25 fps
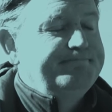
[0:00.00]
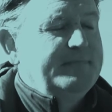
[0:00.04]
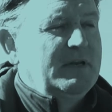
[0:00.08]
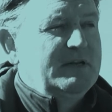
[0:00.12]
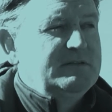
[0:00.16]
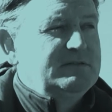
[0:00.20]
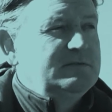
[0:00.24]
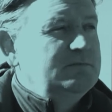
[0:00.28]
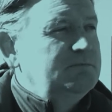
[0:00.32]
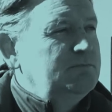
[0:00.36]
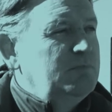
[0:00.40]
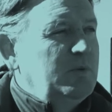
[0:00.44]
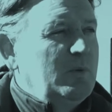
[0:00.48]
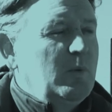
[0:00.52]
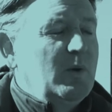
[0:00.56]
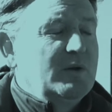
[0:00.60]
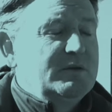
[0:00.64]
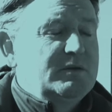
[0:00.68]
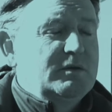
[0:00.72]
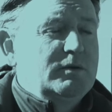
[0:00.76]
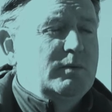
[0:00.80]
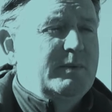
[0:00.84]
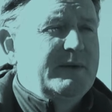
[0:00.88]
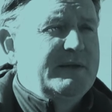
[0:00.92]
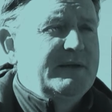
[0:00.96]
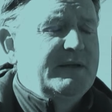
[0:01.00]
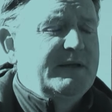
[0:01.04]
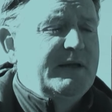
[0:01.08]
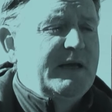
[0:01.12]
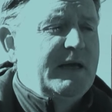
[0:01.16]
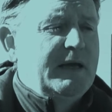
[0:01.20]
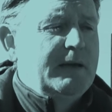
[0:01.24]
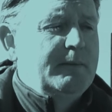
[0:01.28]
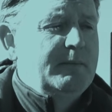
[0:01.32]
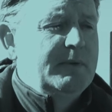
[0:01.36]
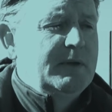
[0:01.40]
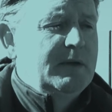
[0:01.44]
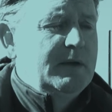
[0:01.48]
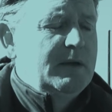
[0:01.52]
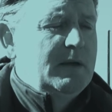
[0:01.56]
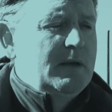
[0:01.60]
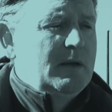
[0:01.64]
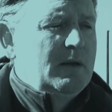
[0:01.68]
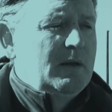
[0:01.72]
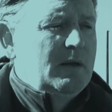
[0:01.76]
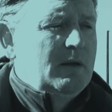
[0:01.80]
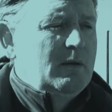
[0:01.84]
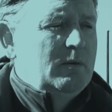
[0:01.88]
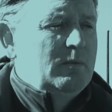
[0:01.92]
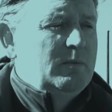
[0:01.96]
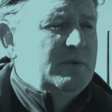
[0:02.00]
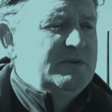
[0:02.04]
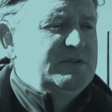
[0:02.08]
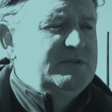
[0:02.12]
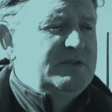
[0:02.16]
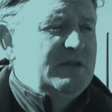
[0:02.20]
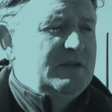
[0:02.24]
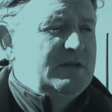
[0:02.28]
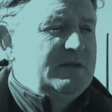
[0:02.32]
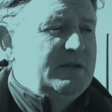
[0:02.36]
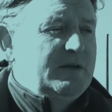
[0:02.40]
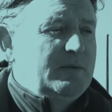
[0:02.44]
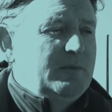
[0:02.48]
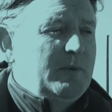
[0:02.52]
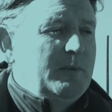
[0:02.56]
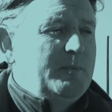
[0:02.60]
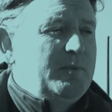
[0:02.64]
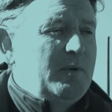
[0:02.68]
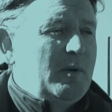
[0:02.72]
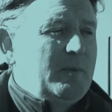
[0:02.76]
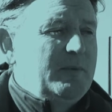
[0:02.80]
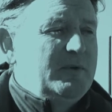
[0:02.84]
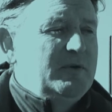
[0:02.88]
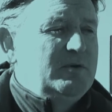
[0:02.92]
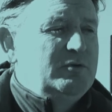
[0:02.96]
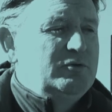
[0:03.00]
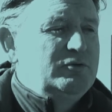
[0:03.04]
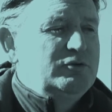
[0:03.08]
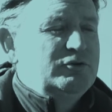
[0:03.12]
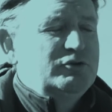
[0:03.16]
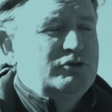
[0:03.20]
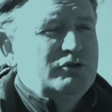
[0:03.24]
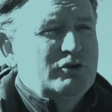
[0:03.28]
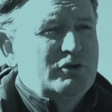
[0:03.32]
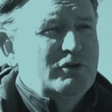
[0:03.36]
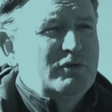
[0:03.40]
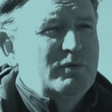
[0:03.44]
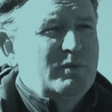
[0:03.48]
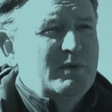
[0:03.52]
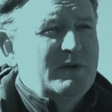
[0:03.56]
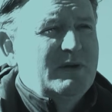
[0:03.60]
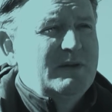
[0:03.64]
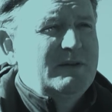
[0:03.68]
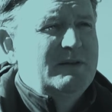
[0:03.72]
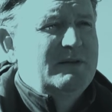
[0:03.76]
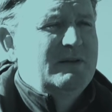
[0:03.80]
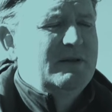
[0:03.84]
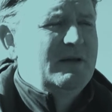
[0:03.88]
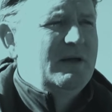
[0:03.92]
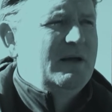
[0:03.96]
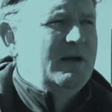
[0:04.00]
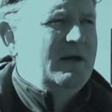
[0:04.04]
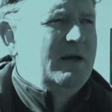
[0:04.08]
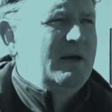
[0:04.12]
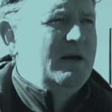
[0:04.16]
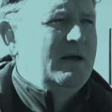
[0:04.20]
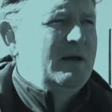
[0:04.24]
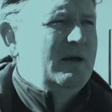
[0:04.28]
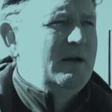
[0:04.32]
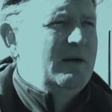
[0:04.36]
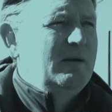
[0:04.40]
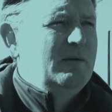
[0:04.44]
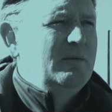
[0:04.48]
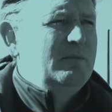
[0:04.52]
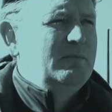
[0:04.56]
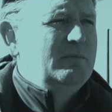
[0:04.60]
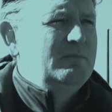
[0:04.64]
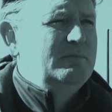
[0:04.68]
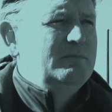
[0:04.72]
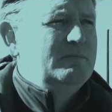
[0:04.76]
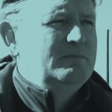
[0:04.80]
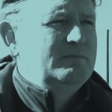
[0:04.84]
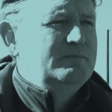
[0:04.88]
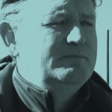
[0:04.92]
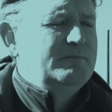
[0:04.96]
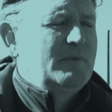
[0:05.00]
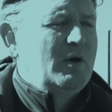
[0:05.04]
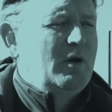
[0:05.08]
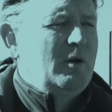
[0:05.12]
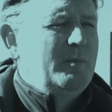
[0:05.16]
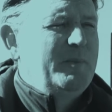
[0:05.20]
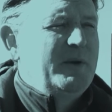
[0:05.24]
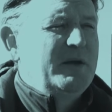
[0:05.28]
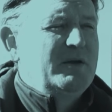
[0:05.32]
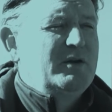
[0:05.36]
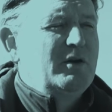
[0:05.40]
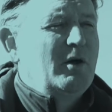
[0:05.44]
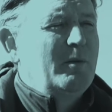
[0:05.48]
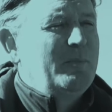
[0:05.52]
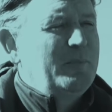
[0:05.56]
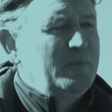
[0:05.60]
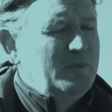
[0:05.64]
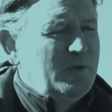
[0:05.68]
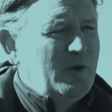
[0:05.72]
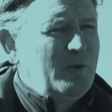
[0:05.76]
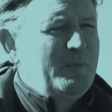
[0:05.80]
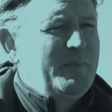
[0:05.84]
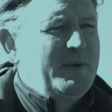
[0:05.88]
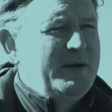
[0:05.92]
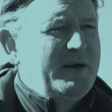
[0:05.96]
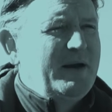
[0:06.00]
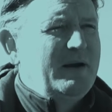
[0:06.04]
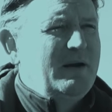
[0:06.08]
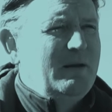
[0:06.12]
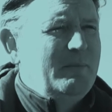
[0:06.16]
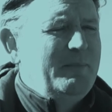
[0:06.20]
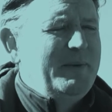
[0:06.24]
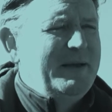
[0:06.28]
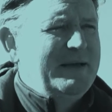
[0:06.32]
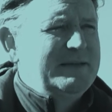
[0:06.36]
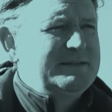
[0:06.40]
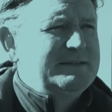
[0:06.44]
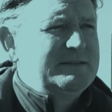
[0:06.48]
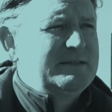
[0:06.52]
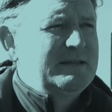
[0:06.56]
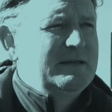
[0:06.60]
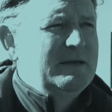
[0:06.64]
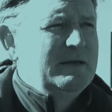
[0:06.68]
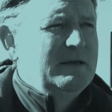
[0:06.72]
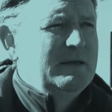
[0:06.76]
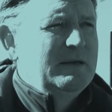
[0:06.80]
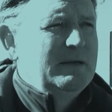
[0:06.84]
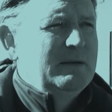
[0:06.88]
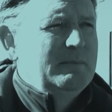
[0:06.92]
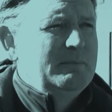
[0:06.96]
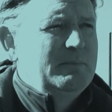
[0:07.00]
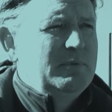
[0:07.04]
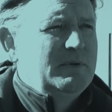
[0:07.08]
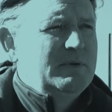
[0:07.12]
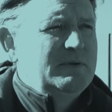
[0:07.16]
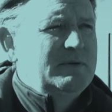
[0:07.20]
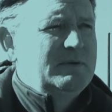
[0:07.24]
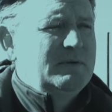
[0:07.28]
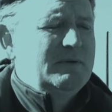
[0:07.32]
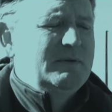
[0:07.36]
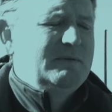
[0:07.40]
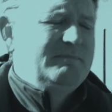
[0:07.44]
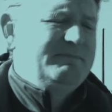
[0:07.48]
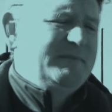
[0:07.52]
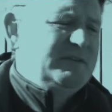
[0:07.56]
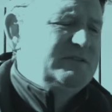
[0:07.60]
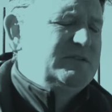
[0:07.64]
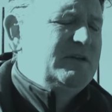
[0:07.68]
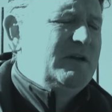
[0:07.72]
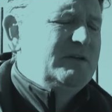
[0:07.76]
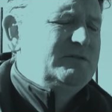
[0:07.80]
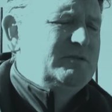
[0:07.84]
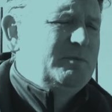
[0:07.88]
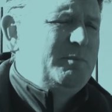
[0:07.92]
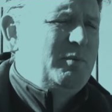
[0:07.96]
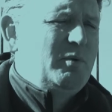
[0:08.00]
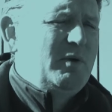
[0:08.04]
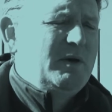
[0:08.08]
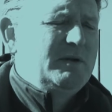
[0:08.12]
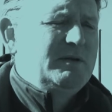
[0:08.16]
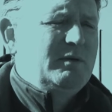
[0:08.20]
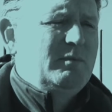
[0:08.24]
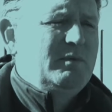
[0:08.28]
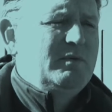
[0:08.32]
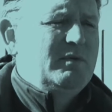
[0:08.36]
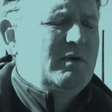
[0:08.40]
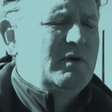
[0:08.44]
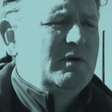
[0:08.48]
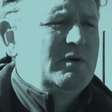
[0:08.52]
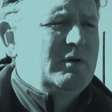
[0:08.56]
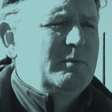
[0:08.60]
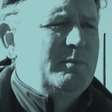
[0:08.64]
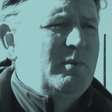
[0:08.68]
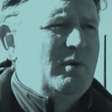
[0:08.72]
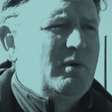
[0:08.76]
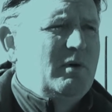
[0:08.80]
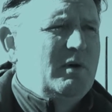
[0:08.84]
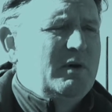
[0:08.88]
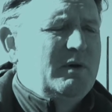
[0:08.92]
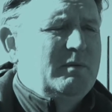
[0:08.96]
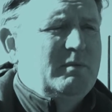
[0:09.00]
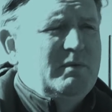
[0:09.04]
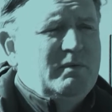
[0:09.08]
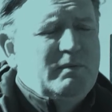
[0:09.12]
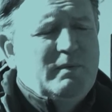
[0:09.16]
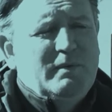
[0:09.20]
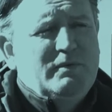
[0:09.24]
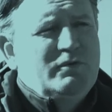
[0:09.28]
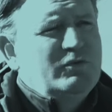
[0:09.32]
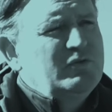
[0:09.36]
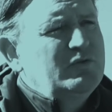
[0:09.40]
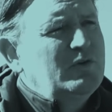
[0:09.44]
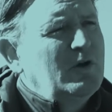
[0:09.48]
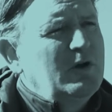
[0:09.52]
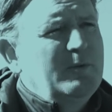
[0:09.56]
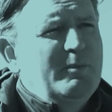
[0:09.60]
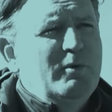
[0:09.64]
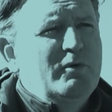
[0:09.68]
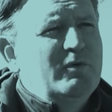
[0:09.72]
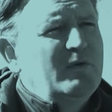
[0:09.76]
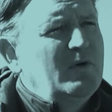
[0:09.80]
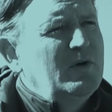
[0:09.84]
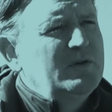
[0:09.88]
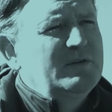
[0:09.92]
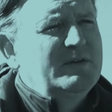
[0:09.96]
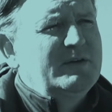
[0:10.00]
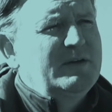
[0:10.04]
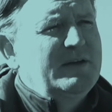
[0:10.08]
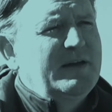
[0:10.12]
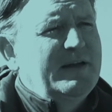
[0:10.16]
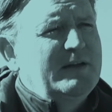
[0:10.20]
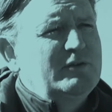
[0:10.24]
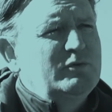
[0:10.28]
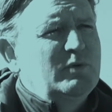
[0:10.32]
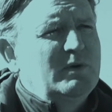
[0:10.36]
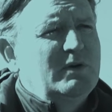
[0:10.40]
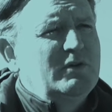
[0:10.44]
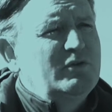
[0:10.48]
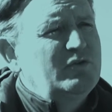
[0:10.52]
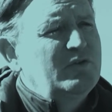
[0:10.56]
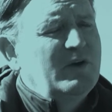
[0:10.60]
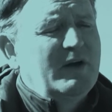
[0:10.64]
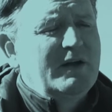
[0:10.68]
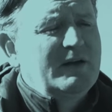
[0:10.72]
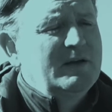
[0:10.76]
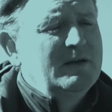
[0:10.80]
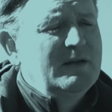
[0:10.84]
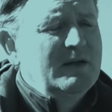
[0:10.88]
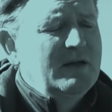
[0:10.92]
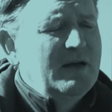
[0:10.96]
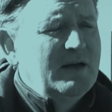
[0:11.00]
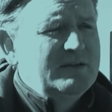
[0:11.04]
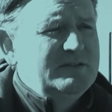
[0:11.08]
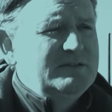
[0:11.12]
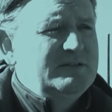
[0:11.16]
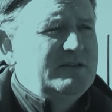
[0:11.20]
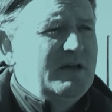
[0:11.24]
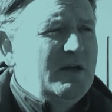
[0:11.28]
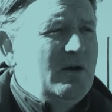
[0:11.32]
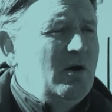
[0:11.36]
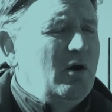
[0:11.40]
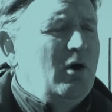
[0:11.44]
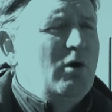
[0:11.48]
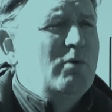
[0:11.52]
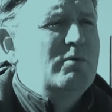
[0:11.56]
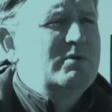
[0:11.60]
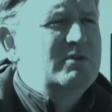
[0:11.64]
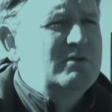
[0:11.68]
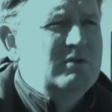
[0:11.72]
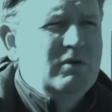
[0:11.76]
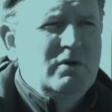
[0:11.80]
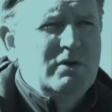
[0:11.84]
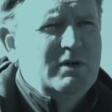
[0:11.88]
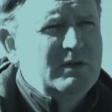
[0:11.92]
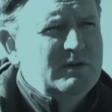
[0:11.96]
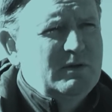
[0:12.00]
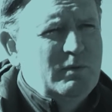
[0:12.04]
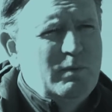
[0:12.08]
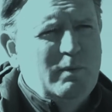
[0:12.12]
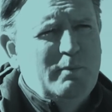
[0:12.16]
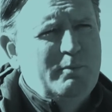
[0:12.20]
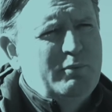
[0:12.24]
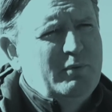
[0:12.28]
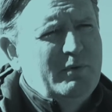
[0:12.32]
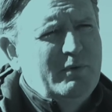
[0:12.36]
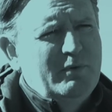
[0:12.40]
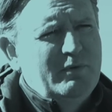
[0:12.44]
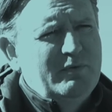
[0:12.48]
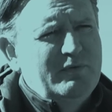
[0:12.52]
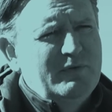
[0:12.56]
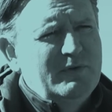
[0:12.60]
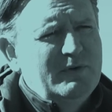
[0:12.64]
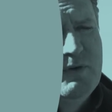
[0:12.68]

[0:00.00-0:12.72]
Listen, we wanted to win the game. We still think we probably should have won it, albeit not being at our best. But listen, it's a point that we've got on the board, and we've just got to move on to the next one and try and, as I say, always looking to improve.